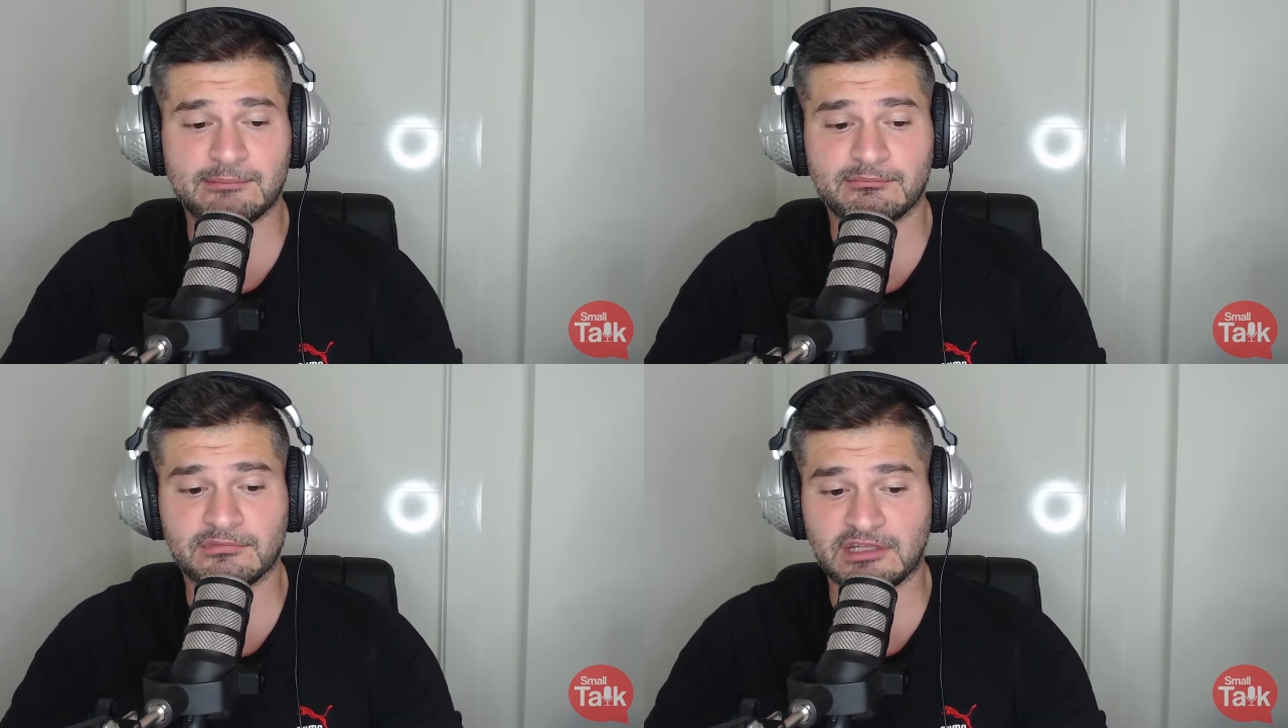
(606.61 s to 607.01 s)

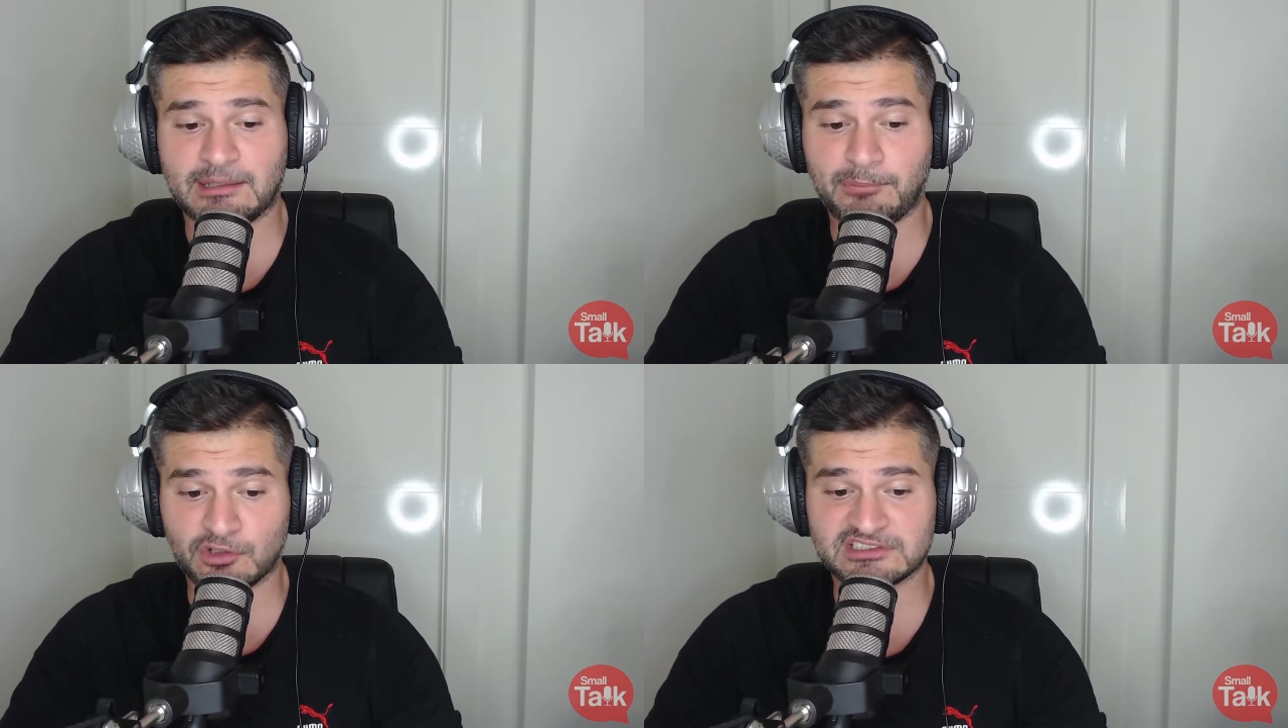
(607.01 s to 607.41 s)
Like a
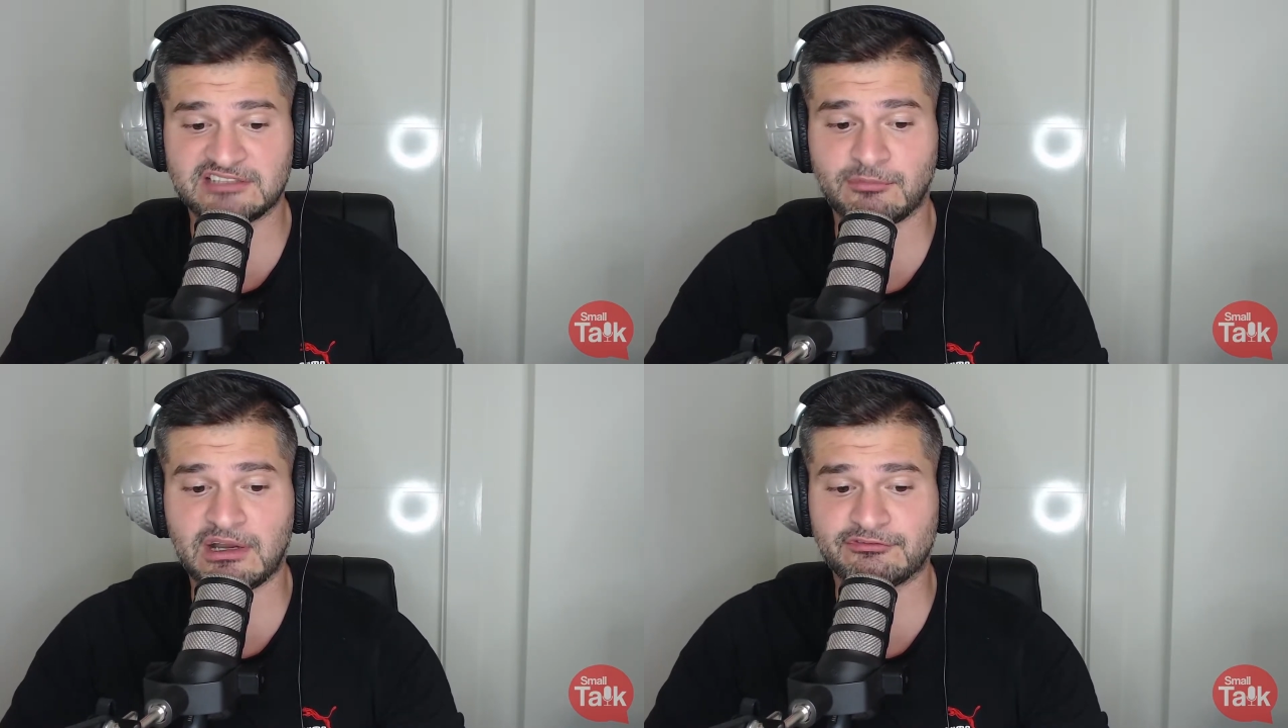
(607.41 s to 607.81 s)
positive
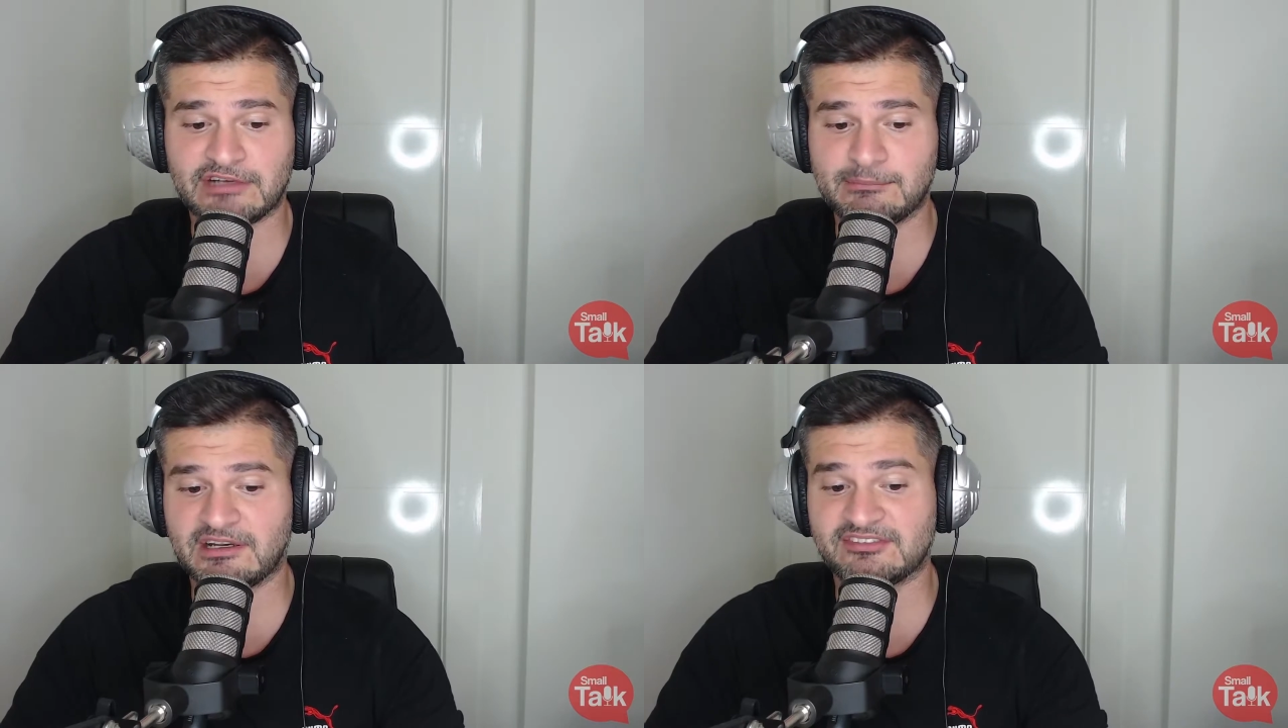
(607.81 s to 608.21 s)
mind
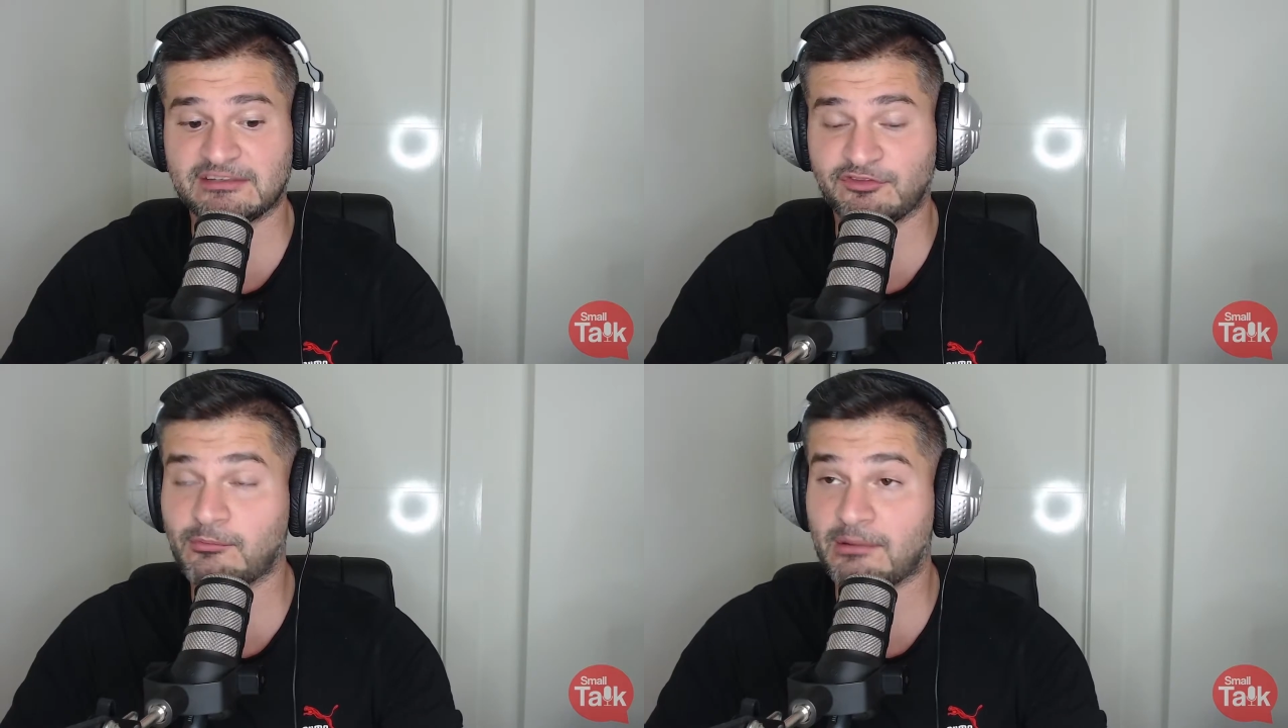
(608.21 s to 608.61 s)
frame, and I think
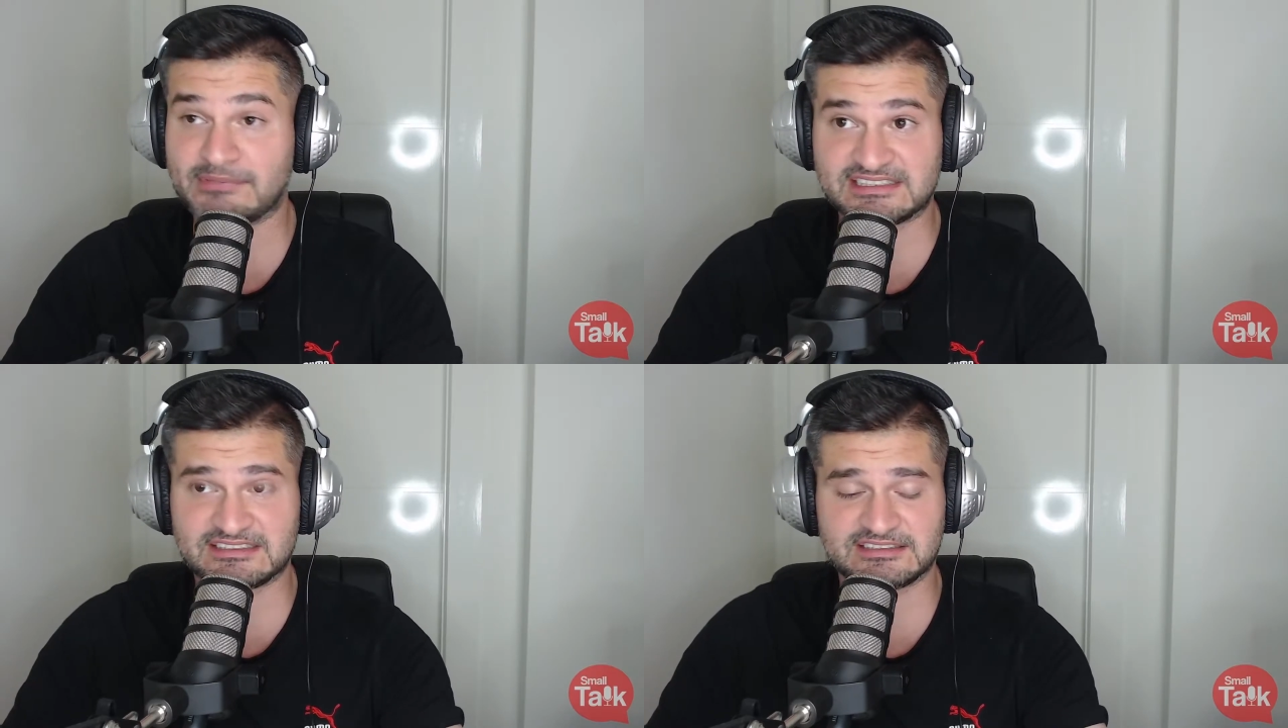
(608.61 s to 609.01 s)
for my
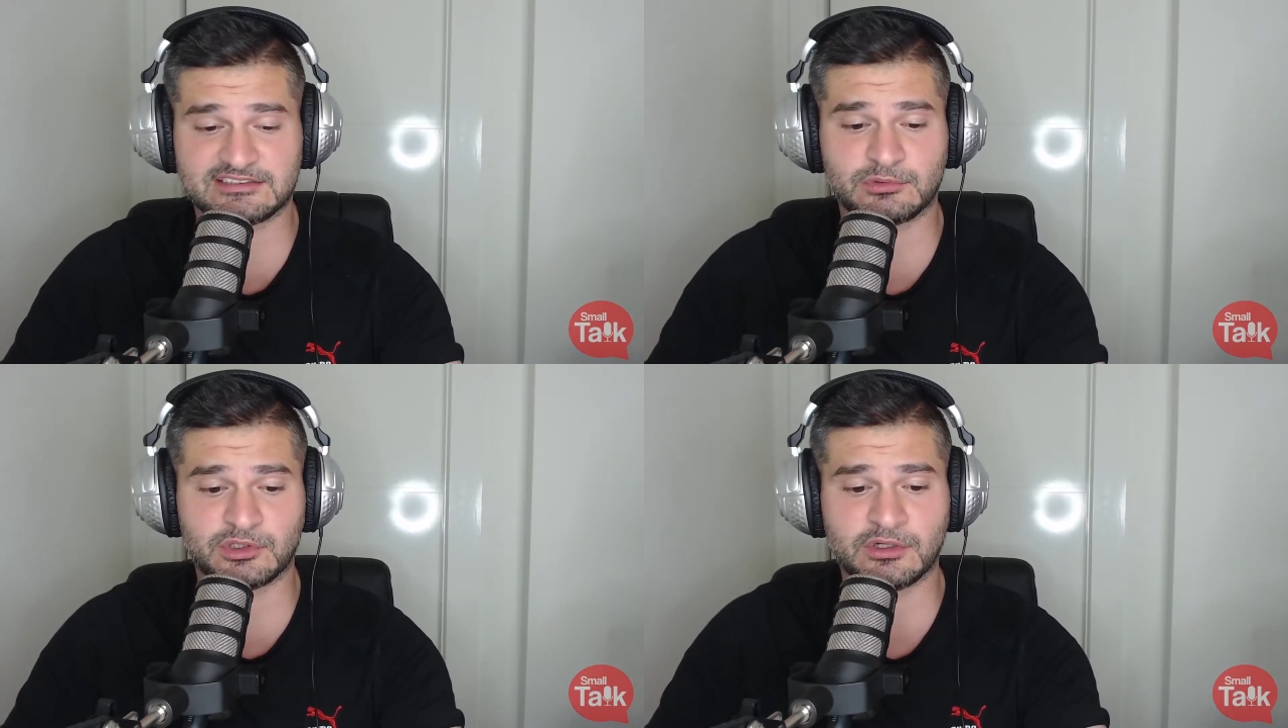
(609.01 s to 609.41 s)
missus as
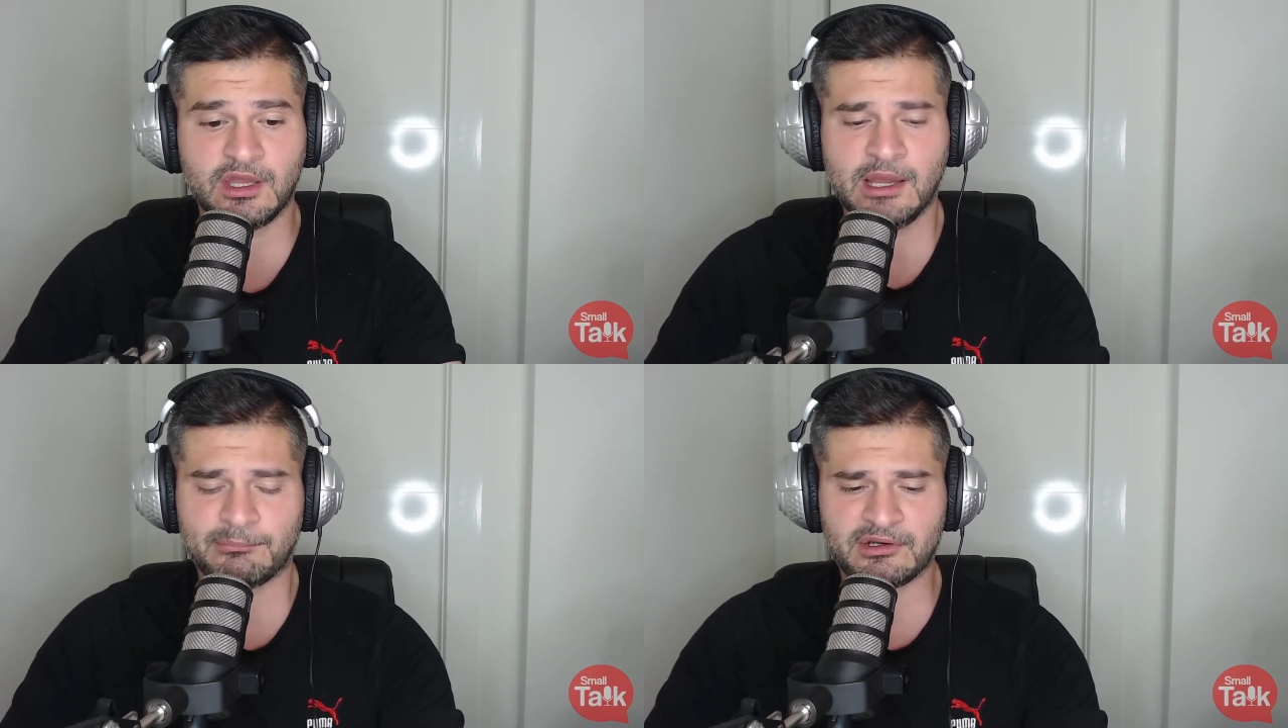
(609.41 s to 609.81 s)
well,
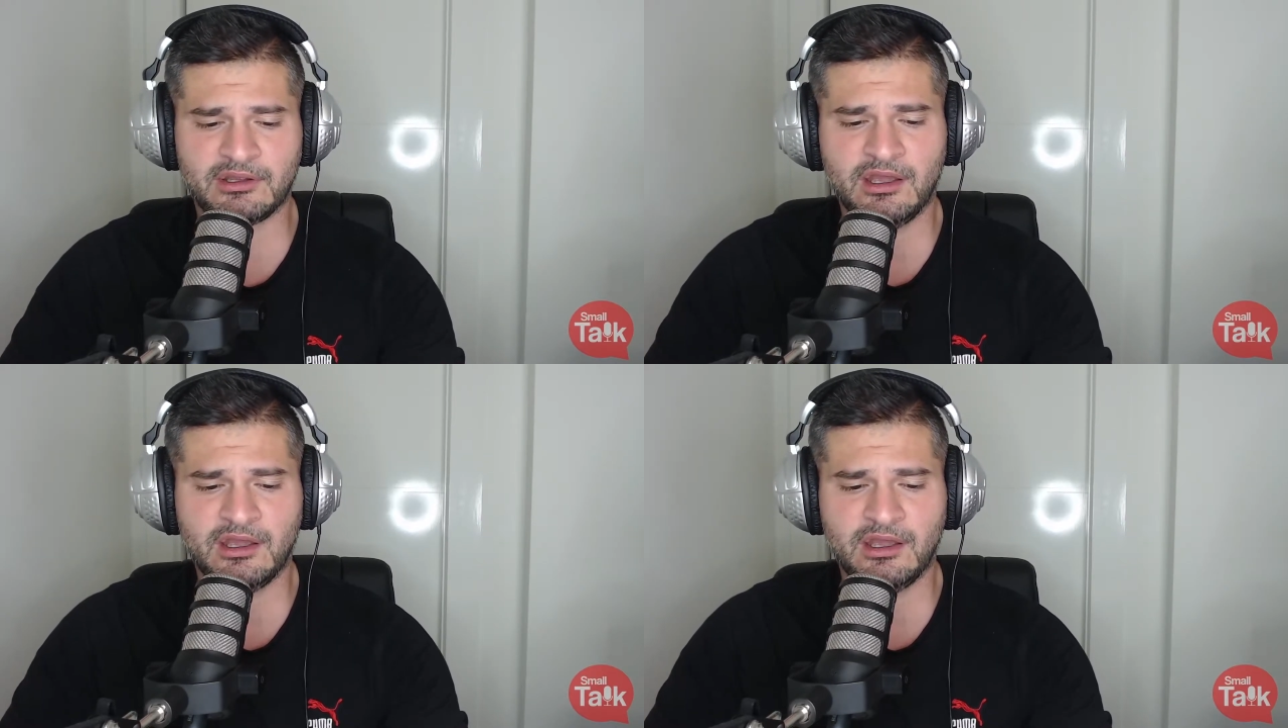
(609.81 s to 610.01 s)
bro.